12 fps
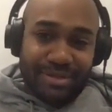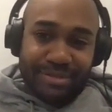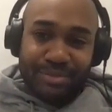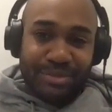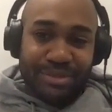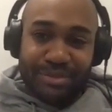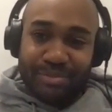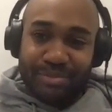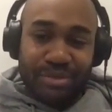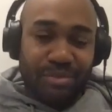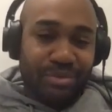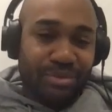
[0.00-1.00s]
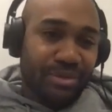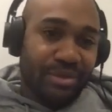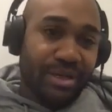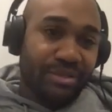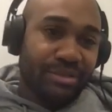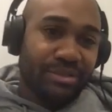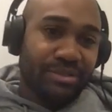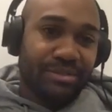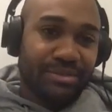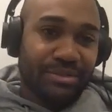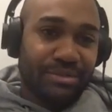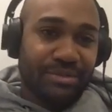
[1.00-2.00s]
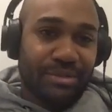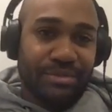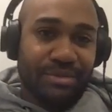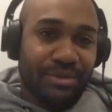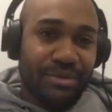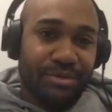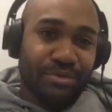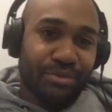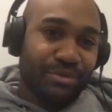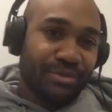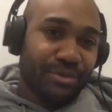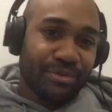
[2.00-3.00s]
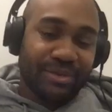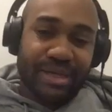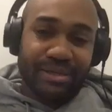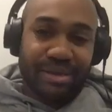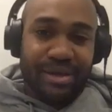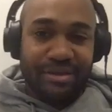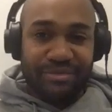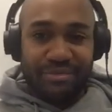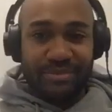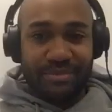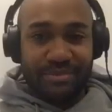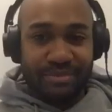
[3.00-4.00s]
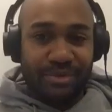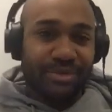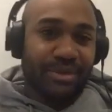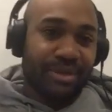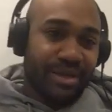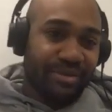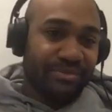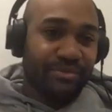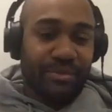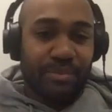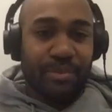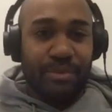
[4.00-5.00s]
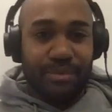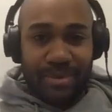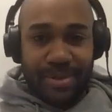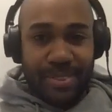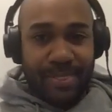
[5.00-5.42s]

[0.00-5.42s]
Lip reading: as much as possible. So yeah, just the usual sort of dad life, music life, and football.